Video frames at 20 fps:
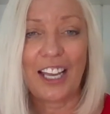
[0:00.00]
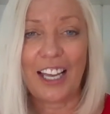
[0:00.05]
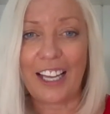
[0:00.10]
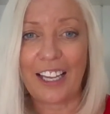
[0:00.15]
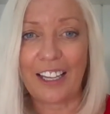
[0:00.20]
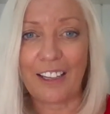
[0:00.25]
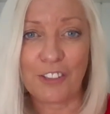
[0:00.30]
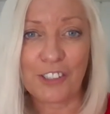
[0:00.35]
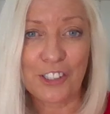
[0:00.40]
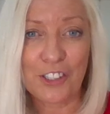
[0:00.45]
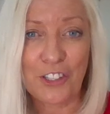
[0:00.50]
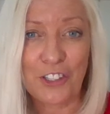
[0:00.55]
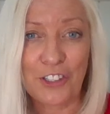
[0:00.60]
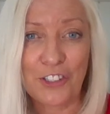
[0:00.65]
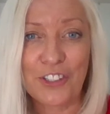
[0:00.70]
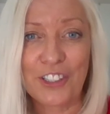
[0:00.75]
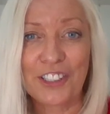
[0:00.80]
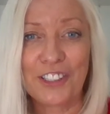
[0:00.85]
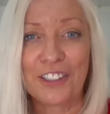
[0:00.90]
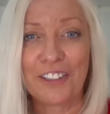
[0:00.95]
I was a
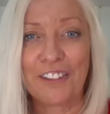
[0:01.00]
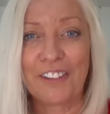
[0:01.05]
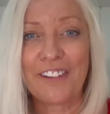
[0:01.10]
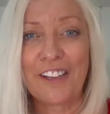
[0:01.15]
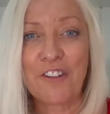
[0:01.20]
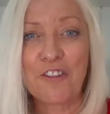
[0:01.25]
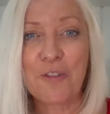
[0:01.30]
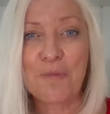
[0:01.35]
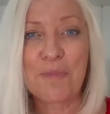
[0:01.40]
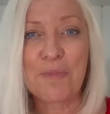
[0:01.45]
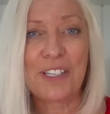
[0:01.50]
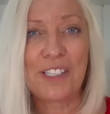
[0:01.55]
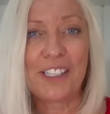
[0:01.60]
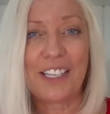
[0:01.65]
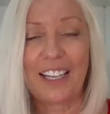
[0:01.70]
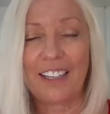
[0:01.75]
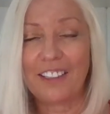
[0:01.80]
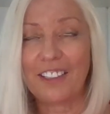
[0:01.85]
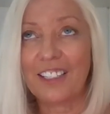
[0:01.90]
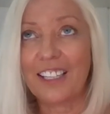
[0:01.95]
nutritional therapist.
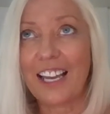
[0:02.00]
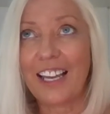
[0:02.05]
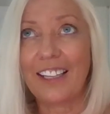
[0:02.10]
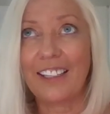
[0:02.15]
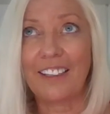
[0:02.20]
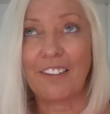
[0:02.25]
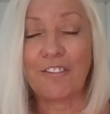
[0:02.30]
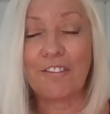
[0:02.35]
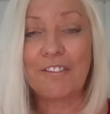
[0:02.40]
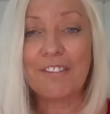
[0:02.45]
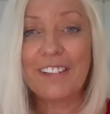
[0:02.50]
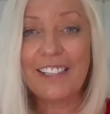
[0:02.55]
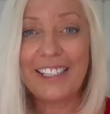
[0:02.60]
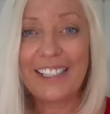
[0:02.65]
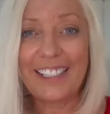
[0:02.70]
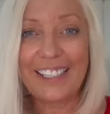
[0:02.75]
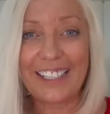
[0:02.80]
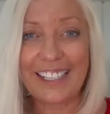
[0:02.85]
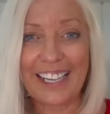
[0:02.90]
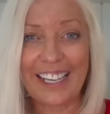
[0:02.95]
I
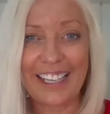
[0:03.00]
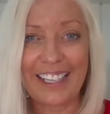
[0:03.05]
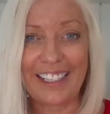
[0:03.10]
really